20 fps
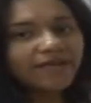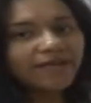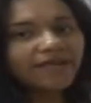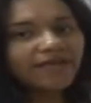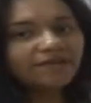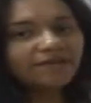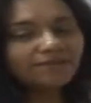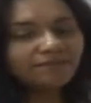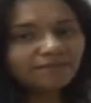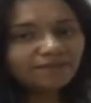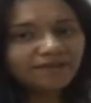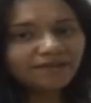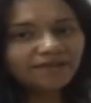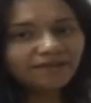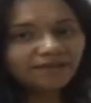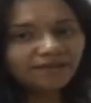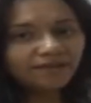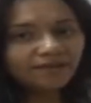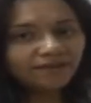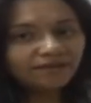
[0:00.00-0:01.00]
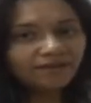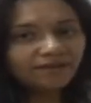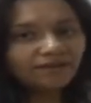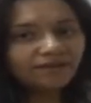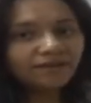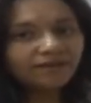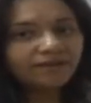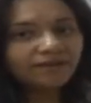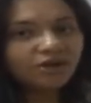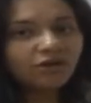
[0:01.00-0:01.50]
in
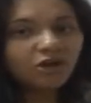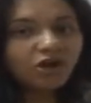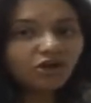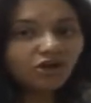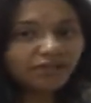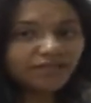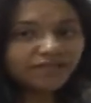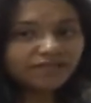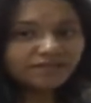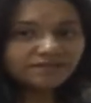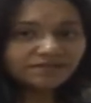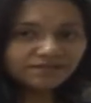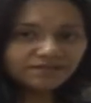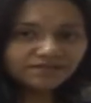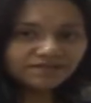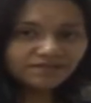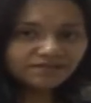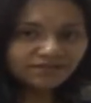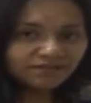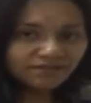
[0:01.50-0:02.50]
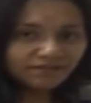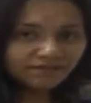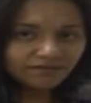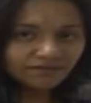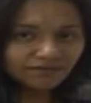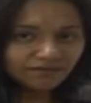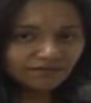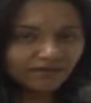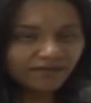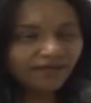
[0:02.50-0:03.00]
making coins
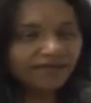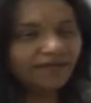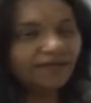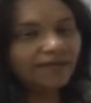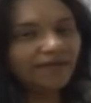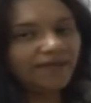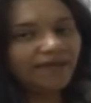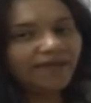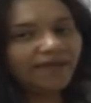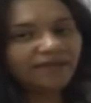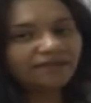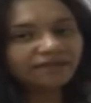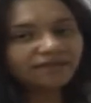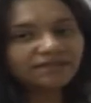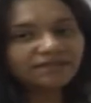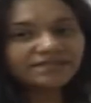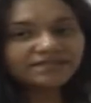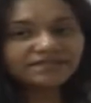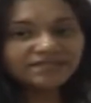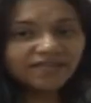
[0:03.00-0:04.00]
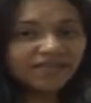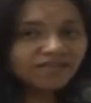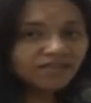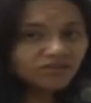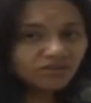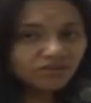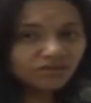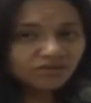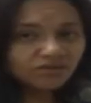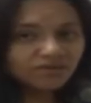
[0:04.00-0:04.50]
and
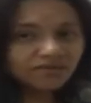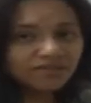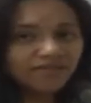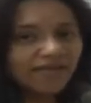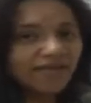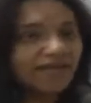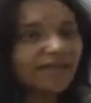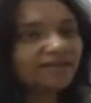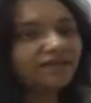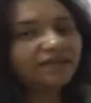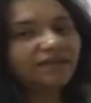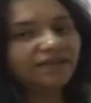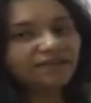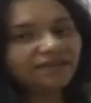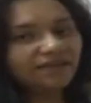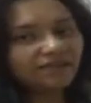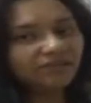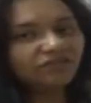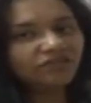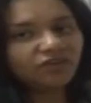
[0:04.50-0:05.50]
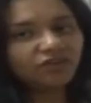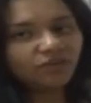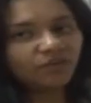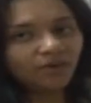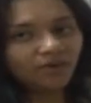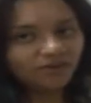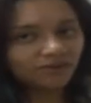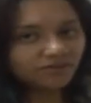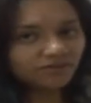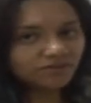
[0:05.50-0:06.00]
statues and electric
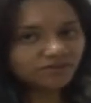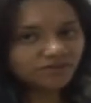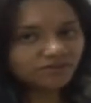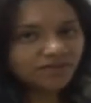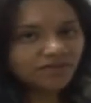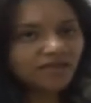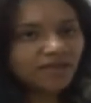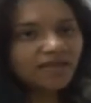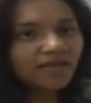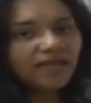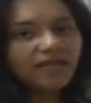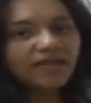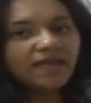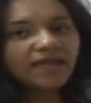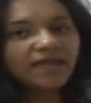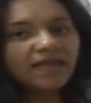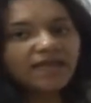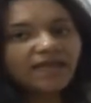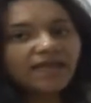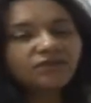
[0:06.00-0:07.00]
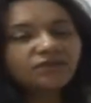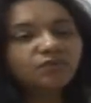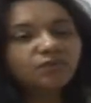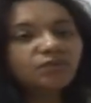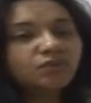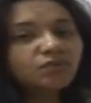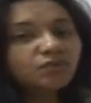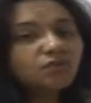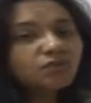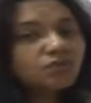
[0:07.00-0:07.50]
wires. And
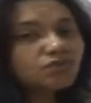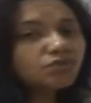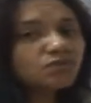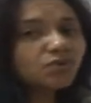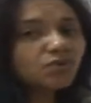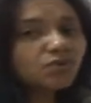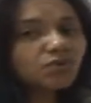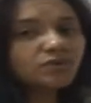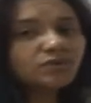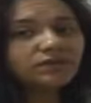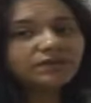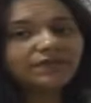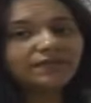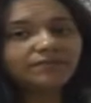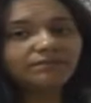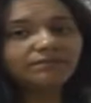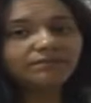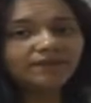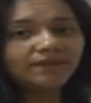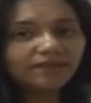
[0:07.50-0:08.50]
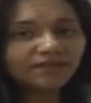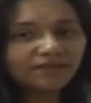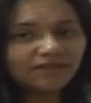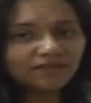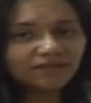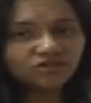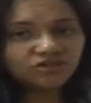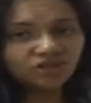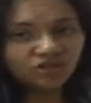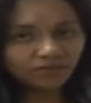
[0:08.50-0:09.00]
we use gold in
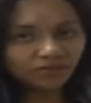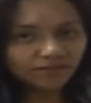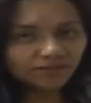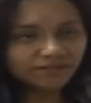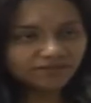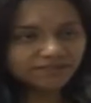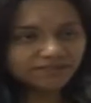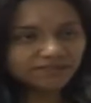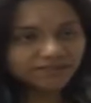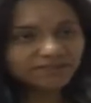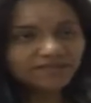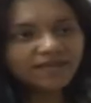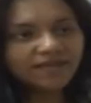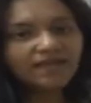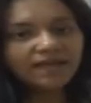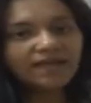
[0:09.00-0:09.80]
making jewels.